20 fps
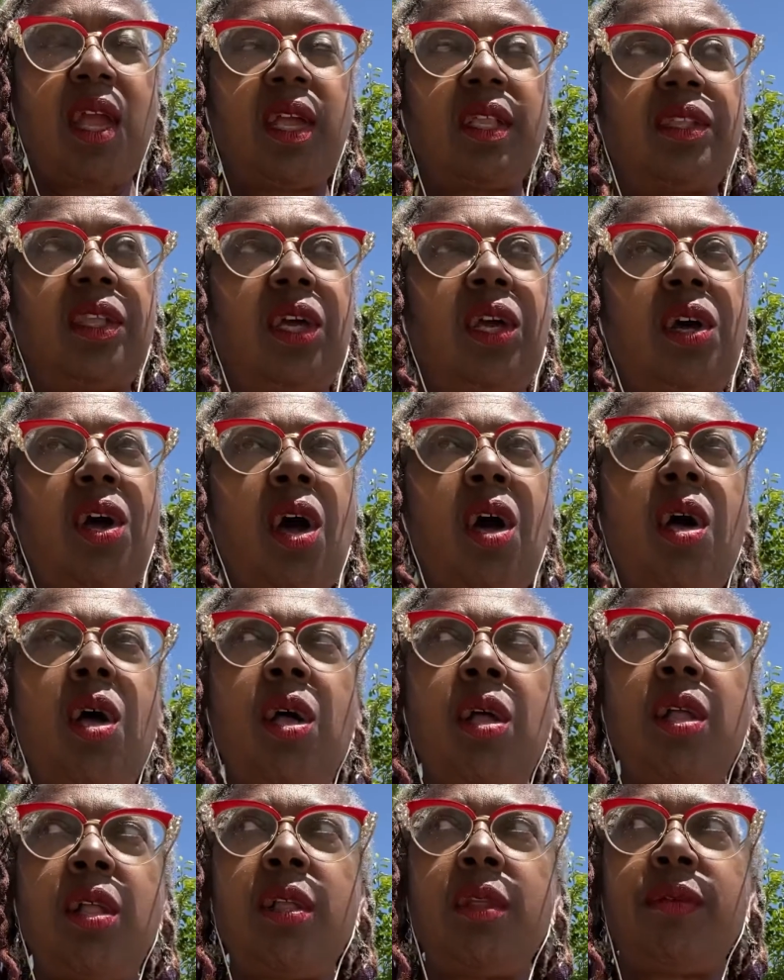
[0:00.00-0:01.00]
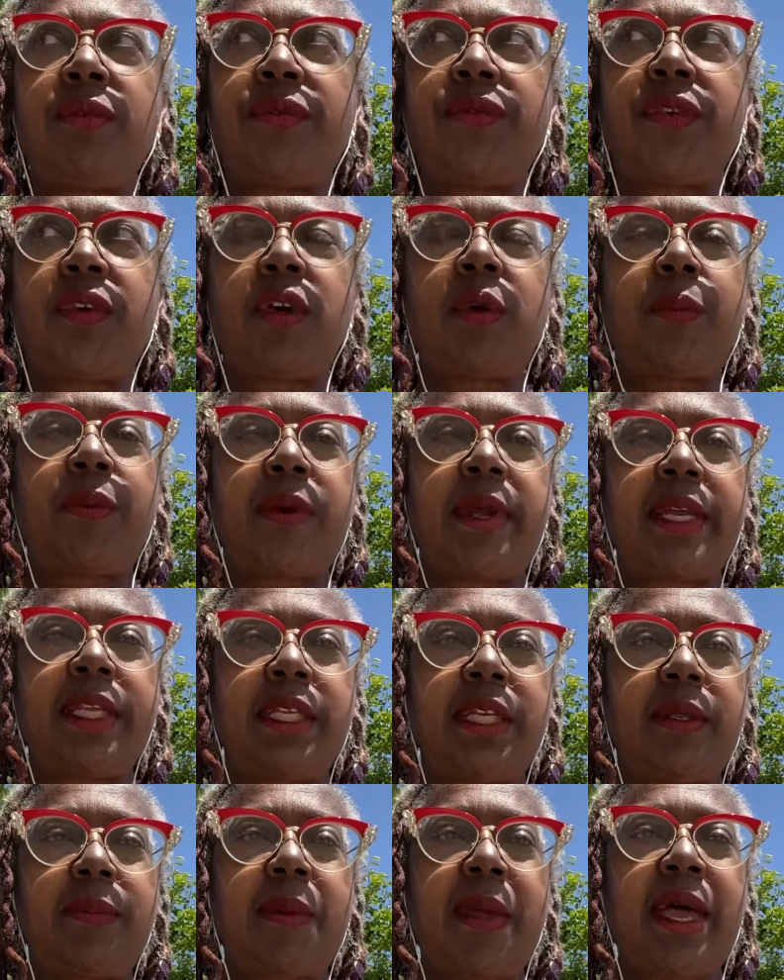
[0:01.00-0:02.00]
The goal for a
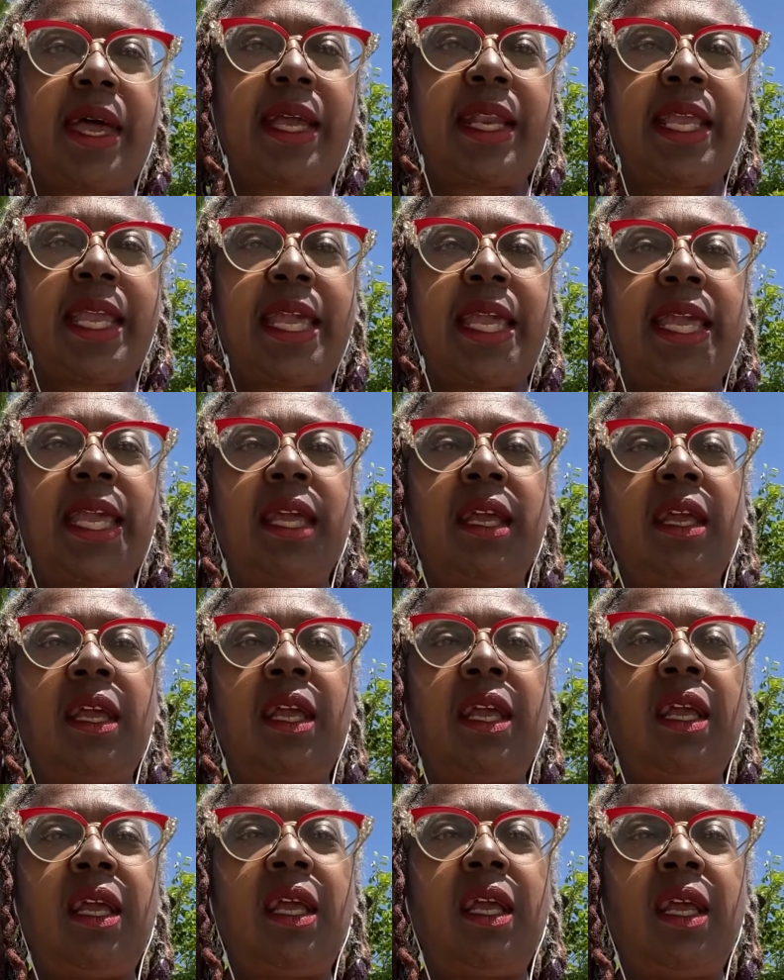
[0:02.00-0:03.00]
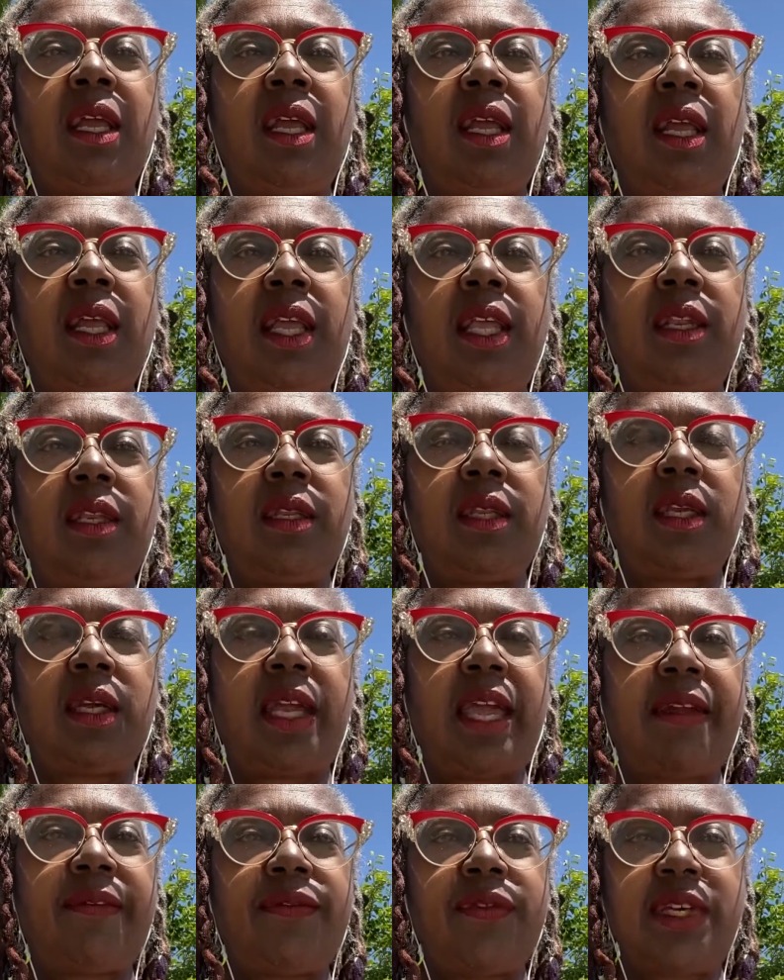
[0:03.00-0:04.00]
pregnant body in
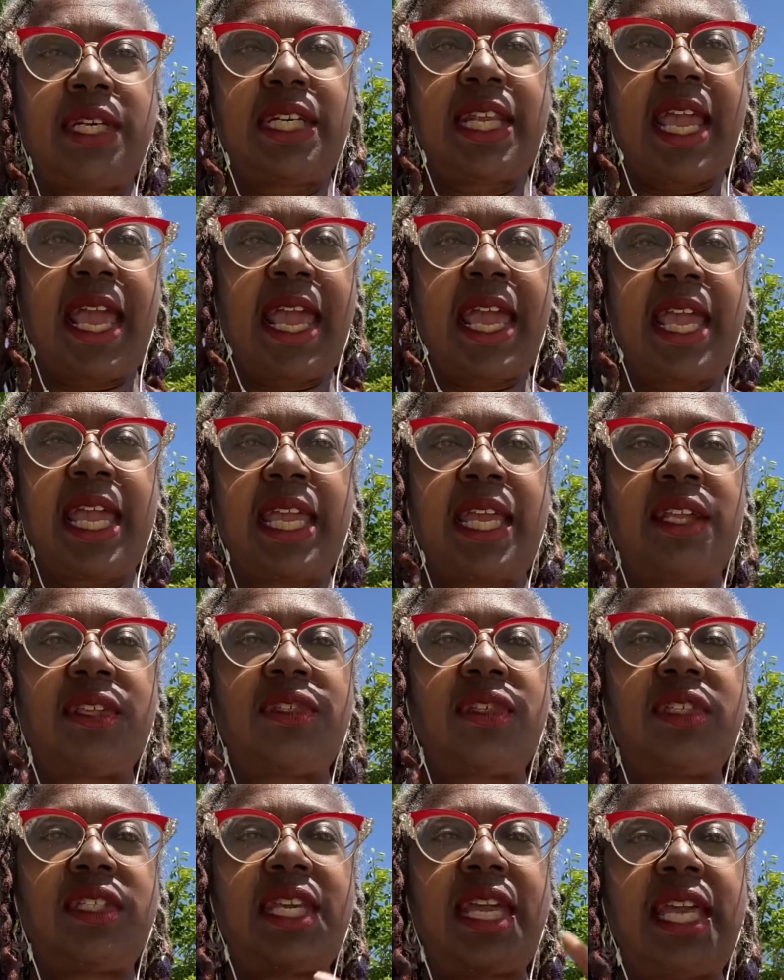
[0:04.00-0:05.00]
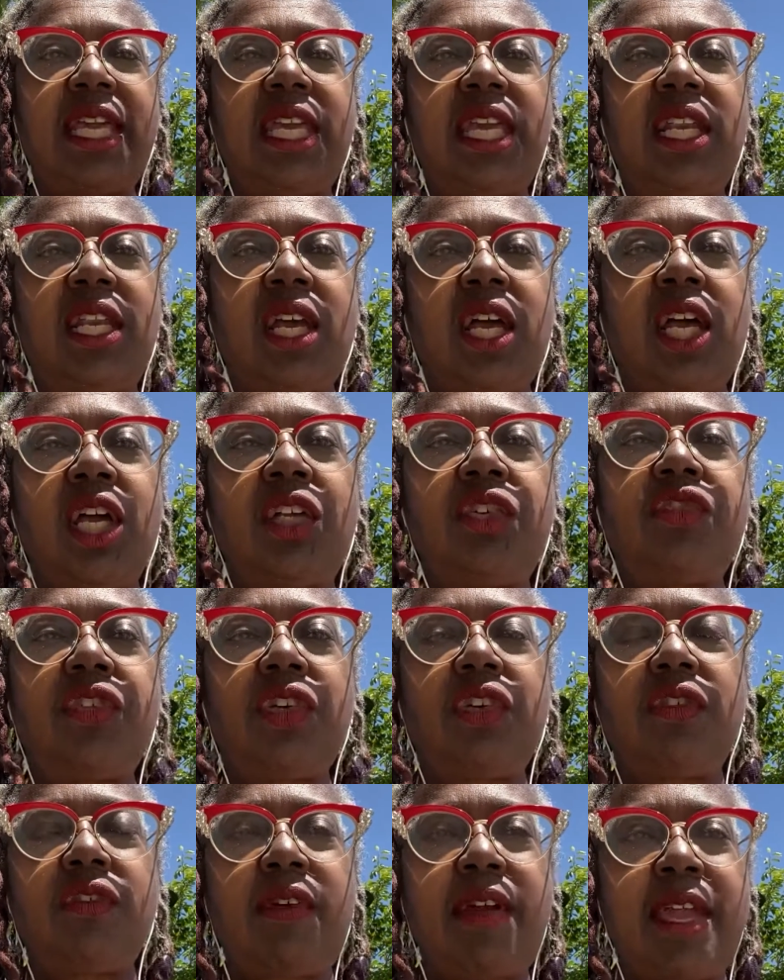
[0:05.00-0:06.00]
every day is to take in 100
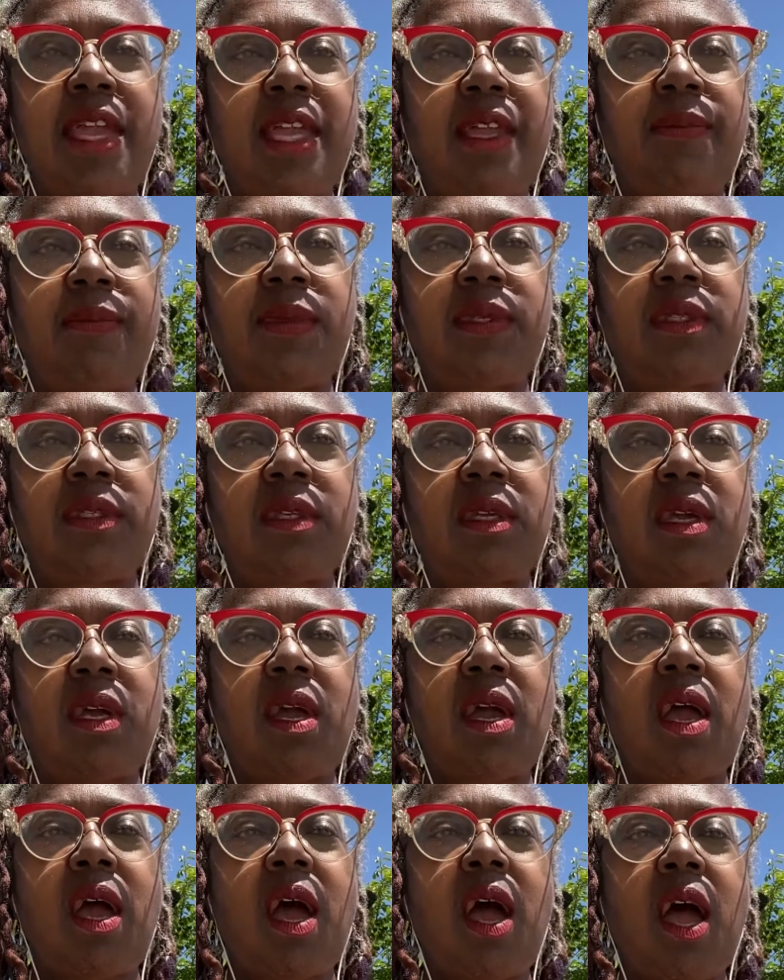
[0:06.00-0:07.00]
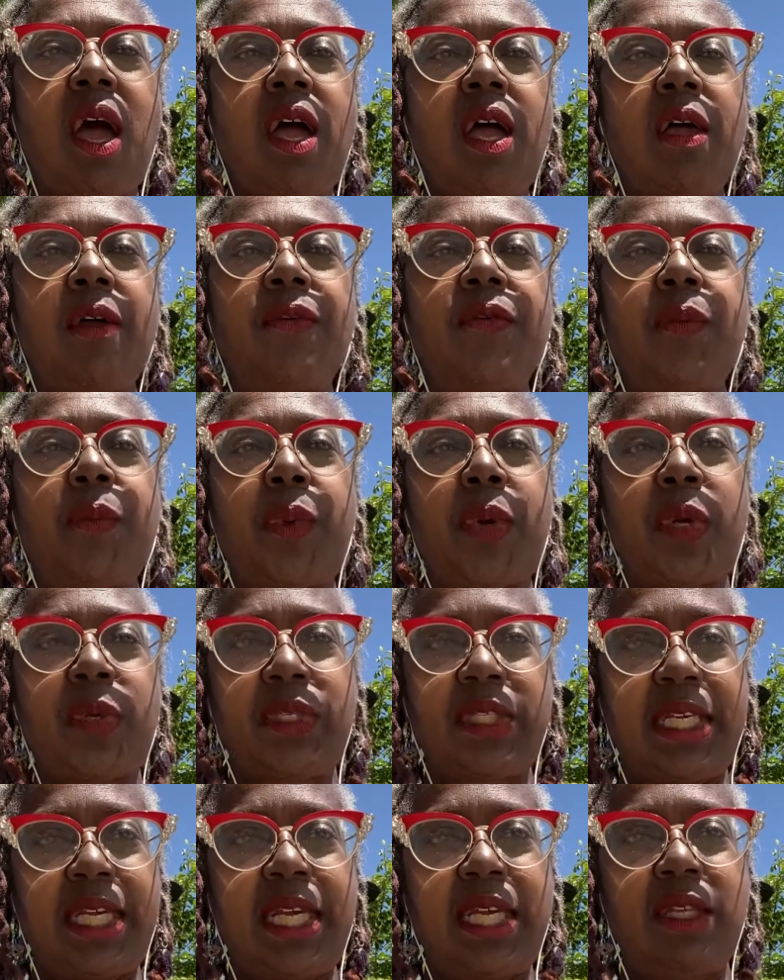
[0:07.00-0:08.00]
grams of
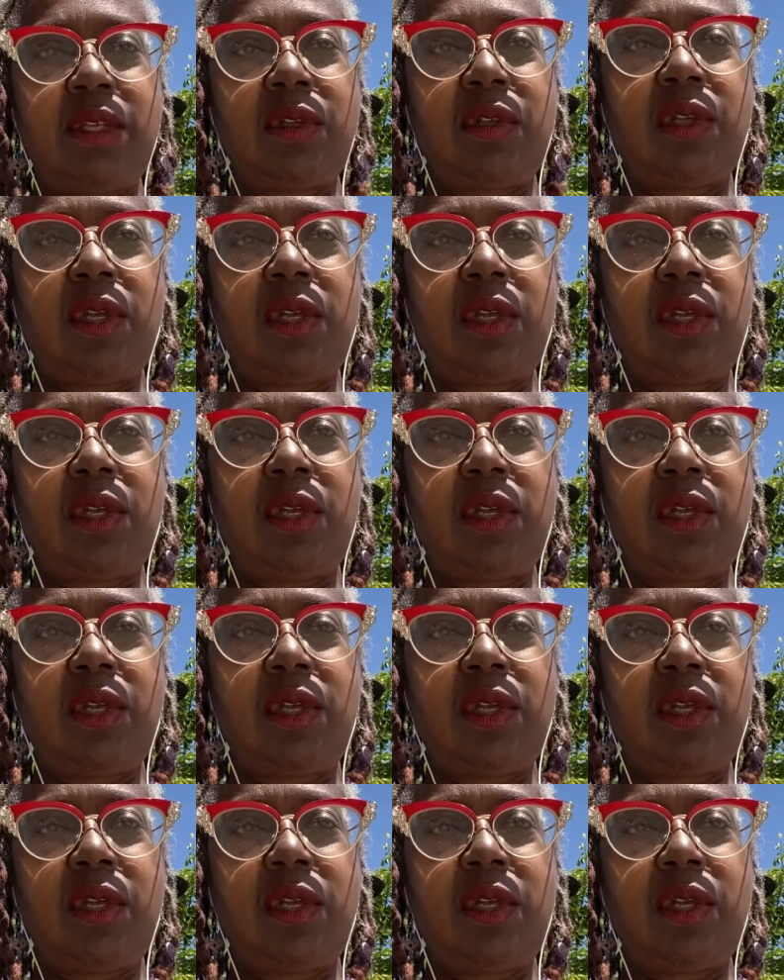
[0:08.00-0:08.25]
protein.